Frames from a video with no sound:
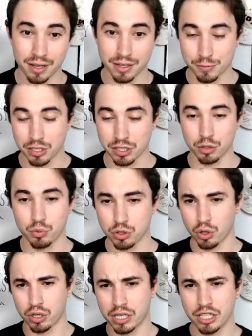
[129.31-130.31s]
Spencer Lee, which
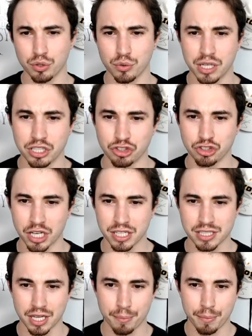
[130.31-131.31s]
I'll get to in
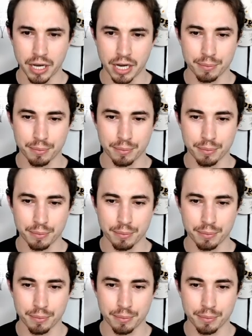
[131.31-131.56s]
just a minute,